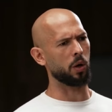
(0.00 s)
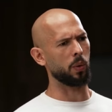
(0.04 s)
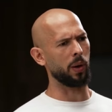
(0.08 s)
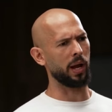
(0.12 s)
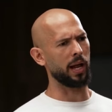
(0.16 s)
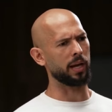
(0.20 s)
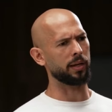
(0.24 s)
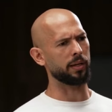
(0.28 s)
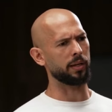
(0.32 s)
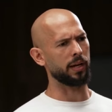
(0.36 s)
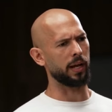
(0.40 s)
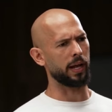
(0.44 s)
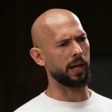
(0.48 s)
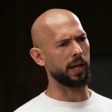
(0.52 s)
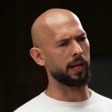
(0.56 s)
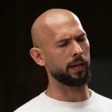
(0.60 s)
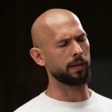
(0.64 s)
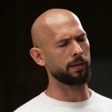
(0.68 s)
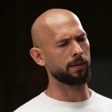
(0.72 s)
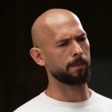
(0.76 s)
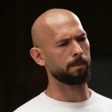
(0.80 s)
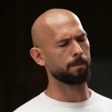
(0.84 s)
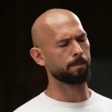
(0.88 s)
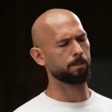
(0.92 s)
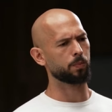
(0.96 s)
go hand in
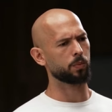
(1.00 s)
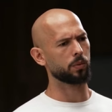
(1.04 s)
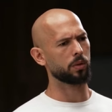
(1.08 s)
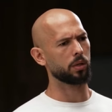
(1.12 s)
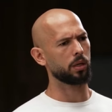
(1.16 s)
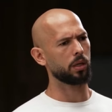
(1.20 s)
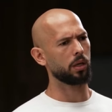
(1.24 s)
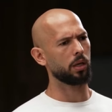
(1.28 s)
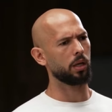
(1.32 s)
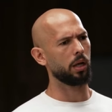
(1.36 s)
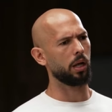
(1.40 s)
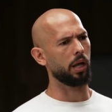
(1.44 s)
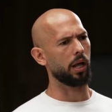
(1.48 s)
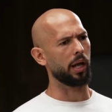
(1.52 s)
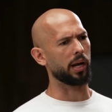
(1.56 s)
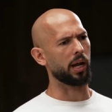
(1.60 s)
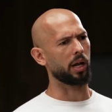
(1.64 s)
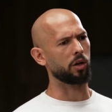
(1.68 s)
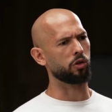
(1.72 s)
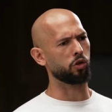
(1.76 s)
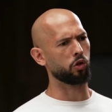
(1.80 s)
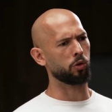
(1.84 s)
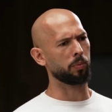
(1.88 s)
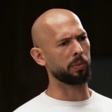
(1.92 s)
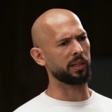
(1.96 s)
hand. And
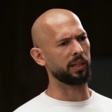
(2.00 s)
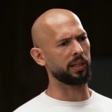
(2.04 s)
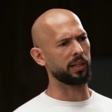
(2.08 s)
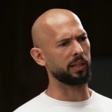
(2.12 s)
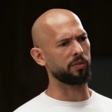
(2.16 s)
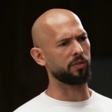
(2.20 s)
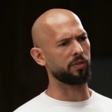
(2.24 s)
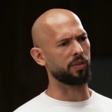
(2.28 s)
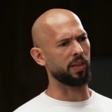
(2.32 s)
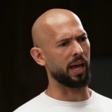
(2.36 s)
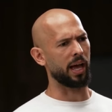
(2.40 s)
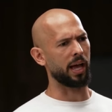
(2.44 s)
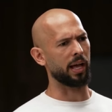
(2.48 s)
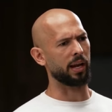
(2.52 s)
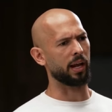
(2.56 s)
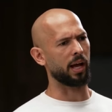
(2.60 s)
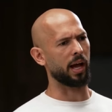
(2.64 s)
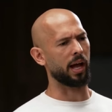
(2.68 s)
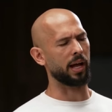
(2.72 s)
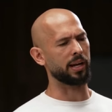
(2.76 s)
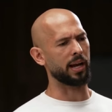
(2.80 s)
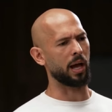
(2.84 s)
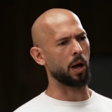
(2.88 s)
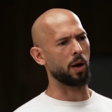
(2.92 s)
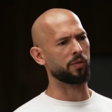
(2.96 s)
I do believe that
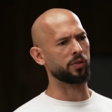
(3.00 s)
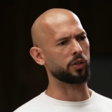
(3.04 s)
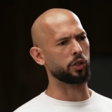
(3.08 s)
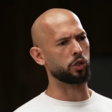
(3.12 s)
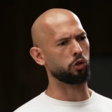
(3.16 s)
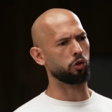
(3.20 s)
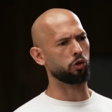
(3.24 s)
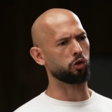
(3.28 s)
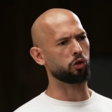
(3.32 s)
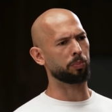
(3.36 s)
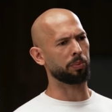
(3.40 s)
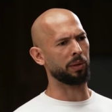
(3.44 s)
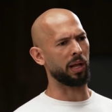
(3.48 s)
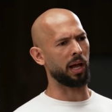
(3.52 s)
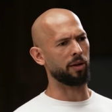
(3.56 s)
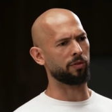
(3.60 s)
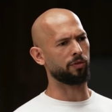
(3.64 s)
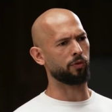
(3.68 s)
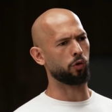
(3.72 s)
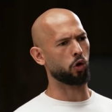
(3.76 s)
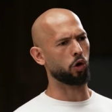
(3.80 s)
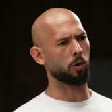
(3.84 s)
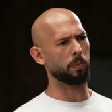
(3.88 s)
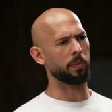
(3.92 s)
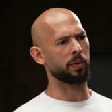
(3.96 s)
I now have a huge
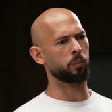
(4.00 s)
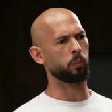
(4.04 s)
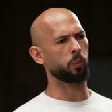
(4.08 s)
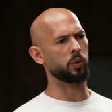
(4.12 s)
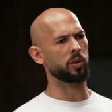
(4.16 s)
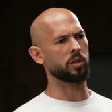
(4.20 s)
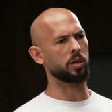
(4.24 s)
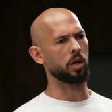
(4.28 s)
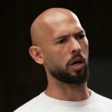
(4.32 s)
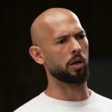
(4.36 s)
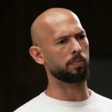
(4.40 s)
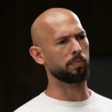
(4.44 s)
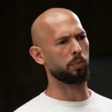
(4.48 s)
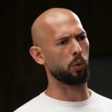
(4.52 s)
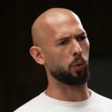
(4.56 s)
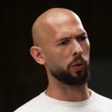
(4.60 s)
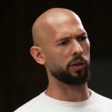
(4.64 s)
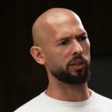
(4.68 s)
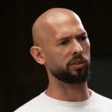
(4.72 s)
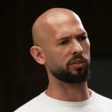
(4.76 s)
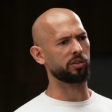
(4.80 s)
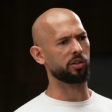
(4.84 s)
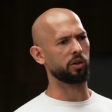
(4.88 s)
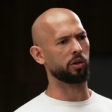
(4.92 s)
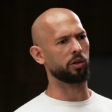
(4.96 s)
platform and with young
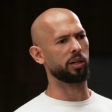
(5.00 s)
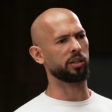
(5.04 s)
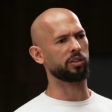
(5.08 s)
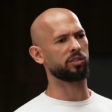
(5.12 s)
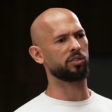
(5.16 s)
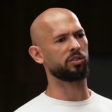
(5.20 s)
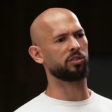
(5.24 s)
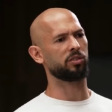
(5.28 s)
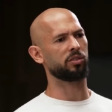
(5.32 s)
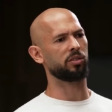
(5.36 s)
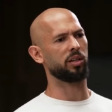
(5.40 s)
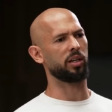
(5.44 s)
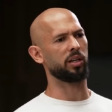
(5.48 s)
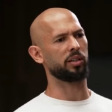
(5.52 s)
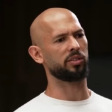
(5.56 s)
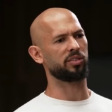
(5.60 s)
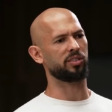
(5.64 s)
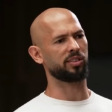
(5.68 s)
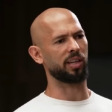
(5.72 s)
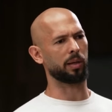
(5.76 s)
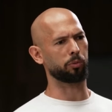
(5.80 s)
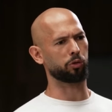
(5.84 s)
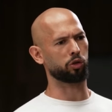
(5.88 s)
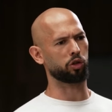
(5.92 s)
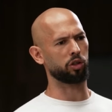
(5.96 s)
boys, they're ex-
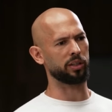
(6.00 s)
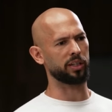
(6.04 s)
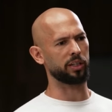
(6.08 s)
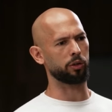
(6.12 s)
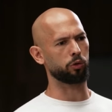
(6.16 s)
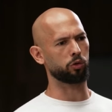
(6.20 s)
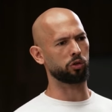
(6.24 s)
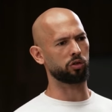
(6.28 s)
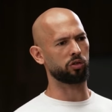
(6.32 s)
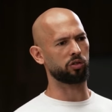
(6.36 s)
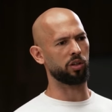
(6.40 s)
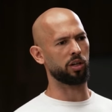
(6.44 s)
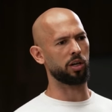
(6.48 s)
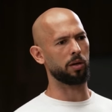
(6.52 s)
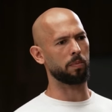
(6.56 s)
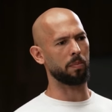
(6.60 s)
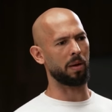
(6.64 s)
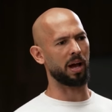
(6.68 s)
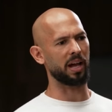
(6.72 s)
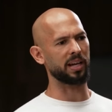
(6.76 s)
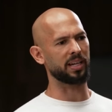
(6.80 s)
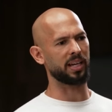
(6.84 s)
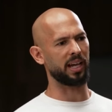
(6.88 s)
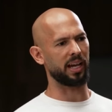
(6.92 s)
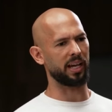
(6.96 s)
exceptionally interested in
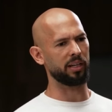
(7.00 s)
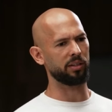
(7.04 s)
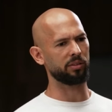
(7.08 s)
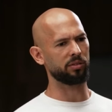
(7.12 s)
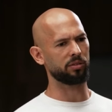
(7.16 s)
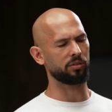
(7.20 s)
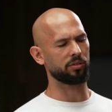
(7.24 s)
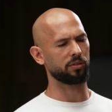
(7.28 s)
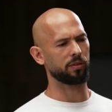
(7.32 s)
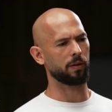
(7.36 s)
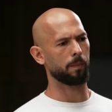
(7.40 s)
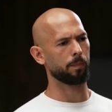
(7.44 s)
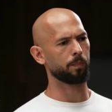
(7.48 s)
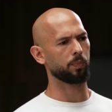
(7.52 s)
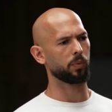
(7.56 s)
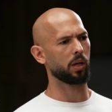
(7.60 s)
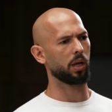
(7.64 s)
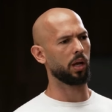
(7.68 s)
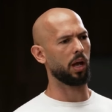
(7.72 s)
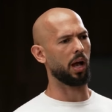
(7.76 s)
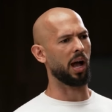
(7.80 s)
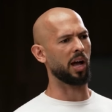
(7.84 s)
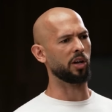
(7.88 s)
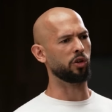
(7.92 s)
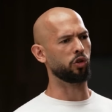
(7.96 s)
my case.
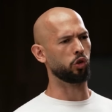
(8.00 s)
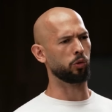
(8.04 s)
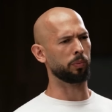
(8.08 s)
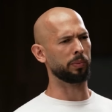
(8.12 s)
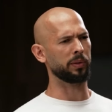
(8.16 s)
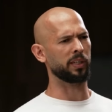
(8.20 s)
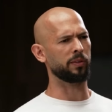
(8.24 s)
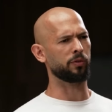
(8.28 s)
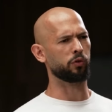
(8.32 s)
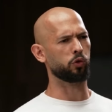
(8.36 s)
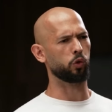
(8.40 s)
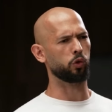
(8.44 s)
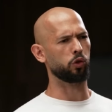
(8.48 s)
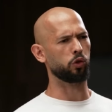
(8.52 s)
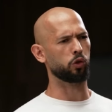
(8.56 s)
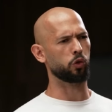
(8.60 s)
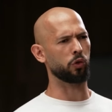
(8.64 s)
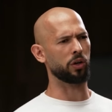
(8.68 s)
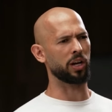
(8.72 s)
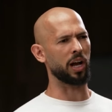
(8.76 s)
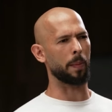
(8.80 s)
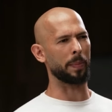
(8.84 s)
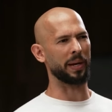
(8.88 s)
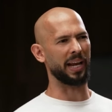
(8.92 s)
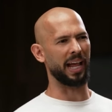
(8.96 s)
I do believe to a
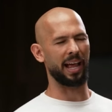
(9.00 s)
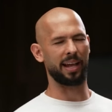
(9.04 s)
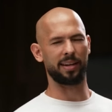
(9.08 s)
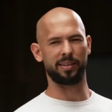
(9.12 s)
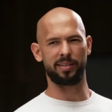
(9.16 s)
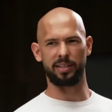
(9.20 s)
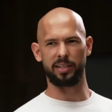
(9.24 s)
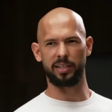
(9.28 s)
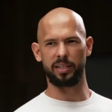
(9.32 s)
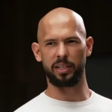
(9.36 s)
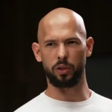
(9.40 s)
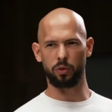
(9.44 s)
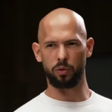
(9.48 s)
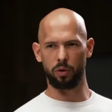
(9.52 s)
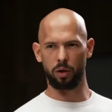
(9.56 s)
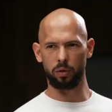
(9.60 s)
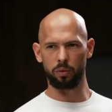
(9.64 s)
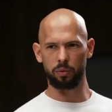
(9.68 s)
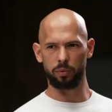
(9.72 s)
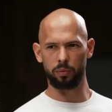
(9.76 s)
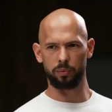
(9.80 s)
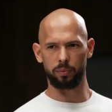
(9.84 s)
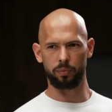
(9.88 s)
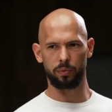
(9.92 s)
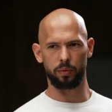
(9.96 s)
degree I'm an
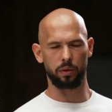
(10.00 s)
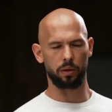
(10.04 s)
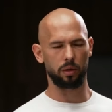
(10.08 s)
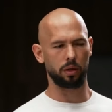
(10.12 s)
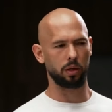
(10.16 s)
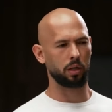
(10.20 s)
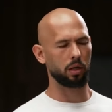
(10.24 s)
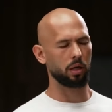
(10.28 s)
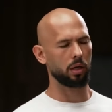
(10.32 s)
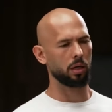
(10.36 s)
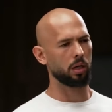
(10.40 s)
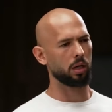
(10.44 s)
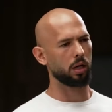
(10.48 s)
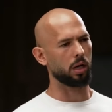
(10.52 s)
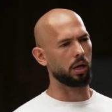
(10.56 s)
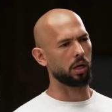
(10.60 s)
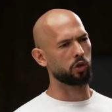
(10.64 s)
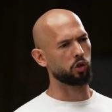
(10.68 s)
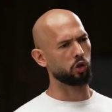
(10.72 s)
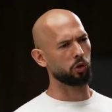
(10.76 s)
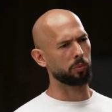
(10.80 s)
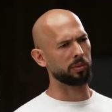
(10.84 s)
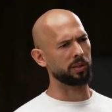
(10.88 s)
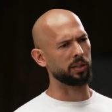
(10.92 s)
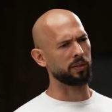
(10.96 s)
anti-hero. I
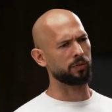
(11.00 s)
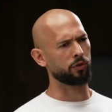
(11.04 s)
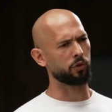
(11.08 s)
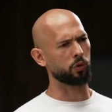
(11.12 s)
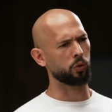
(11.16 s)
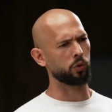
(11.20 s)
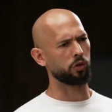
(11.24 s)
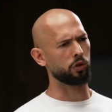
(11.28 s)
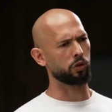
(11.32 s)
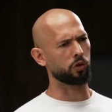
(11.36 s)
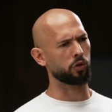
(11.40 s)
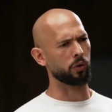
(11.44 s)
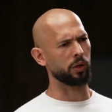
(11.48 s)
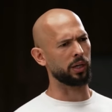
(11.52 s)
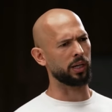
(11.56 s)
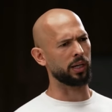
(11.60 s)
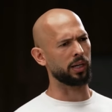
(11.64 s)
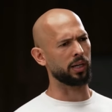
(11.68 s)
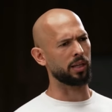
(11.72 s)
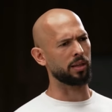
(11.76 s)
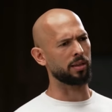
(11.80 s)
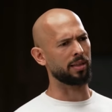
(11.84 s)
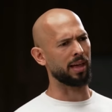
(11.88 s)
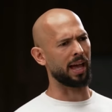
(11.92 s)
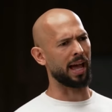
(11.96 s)
do believe to a
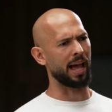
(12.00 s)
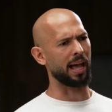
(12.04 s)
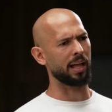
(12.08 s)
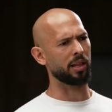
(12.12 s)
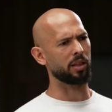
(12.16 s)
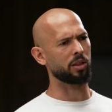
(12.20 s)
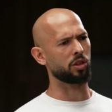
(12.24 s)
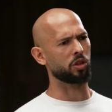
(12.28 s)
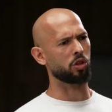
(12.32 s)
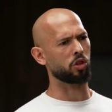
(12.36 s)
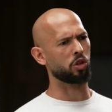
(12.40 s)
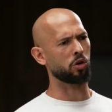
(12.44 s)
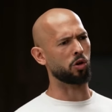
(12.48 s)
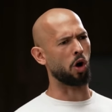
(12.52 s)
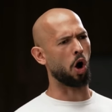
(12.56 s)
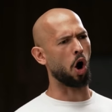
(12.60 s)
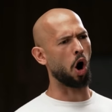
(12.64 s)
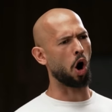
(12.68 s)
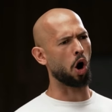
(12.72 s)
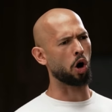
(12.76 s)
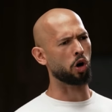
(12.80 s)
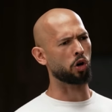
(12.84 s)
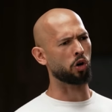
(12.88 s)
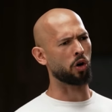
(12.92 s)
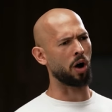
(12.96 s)
degree that the
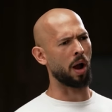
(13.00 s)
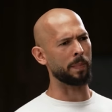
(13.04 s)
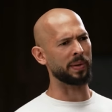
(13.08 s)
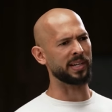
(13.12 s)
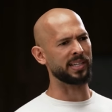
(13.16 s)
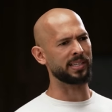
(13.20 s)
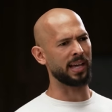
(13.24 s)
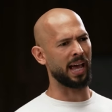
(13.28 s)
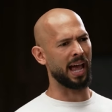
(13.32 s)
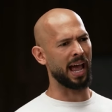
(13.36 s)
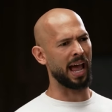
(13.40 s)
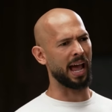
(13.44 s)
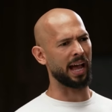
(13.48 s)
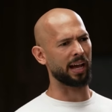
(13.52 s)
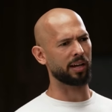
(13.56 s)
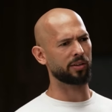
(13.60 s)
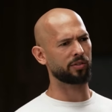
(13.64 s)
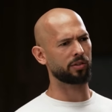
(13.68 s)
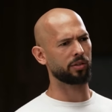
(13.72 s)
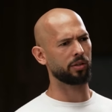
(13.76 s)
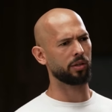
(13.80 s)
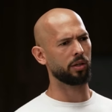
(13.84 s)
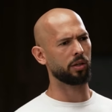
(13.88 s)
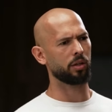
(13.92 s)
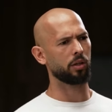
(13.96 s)
harder I'm
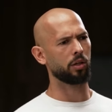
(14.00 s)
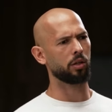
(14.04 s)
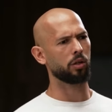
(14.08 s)
attacked,